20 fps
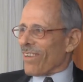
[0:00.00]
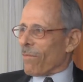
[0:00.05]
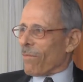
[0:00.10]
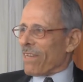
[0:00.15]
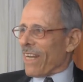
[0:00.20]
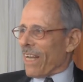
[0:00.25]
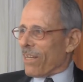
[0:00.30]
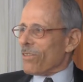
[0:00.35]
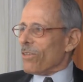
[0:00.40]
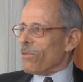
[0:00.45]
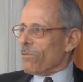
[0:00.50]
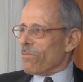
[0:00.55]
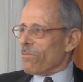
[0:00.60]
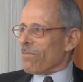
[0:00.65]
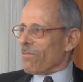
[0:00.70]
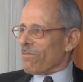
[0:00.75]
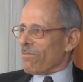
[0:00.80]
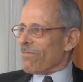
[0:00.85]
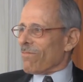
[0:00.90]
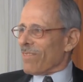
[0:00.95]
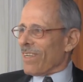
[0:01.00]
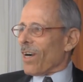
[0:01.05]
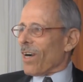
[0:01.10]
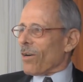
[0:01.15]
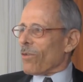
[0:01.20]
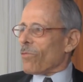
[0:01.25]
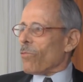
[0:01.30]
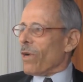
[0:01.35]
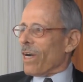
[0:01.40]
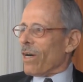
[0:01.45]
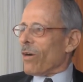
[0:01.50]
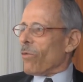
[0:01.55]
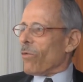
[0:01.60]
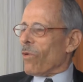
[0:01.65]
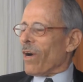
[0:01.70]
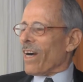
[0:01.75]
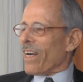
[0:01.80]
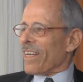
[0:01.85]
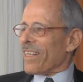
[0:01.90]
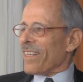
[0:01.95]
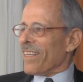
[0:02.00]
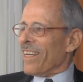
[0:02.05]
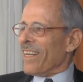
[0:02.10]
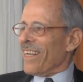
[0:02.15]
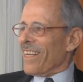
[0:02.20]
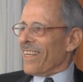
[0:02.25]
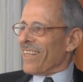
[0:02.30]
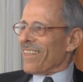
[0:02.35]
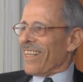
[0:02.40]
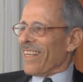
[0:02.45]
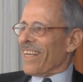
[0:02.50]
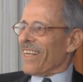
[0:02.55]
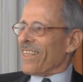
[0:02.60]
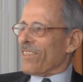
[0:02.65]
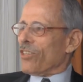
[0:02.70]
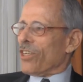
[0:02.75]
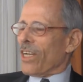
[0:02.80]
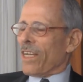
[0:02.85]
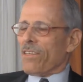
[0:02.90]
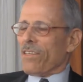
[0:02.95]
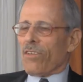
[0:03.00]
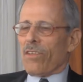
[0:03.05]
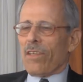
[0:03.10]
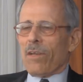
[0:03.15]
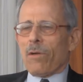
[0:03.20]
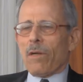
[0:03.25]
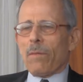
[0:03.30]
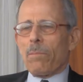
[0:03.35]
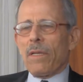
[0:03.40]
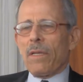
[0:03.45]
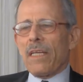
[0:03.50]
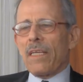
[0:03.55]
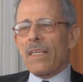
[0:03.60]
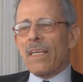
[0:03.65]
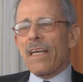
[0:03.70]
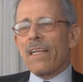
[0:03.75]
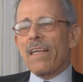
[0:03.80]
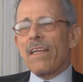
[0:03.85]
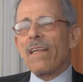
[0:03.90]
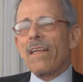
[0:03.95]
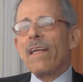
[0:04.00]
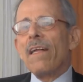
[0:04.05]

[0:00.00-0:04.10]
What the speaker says: I mean, I knew darn well why they had changed their opinion.